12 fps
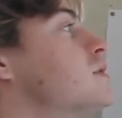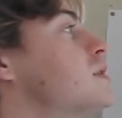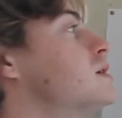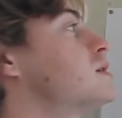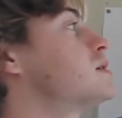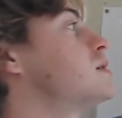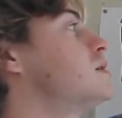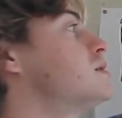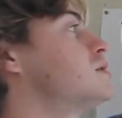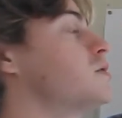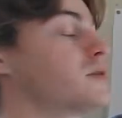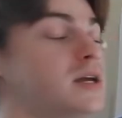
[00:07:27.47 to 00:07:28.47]
this,
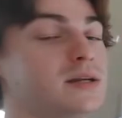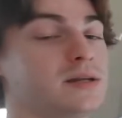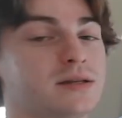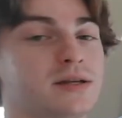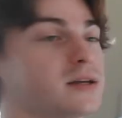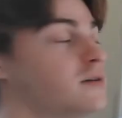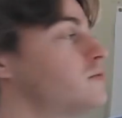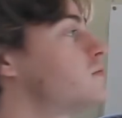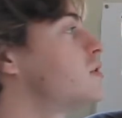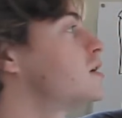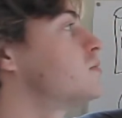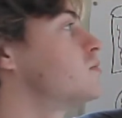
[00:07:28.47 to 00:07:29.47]
so k to the negative
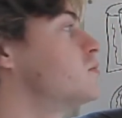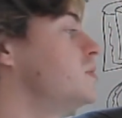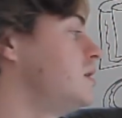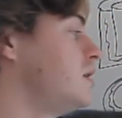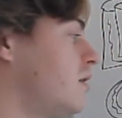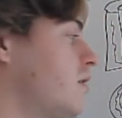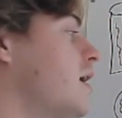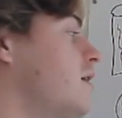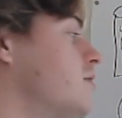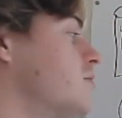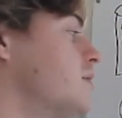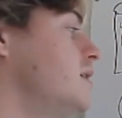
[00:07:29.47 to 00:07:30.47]
1 will be our
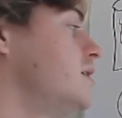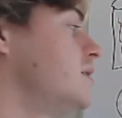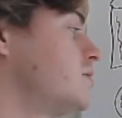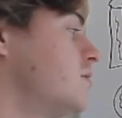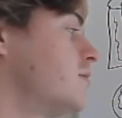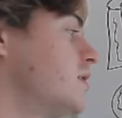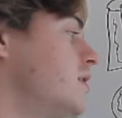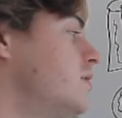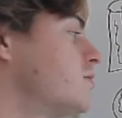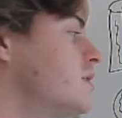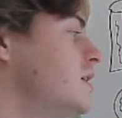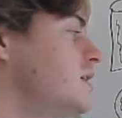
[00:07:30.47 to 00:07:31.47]
outer radius over the inner
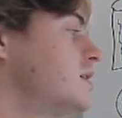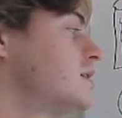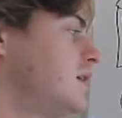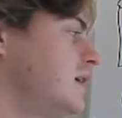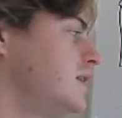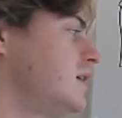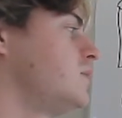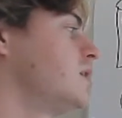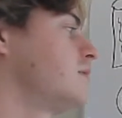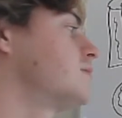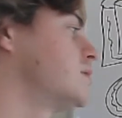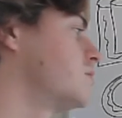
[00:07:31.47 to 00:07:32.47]
radius, and then we
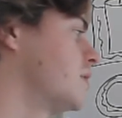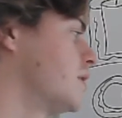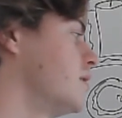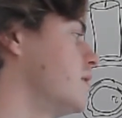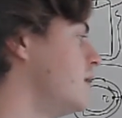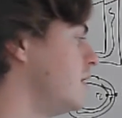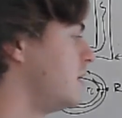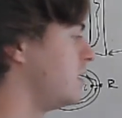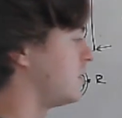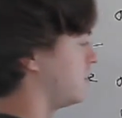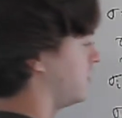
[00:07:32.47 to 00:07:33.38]
have to square it. So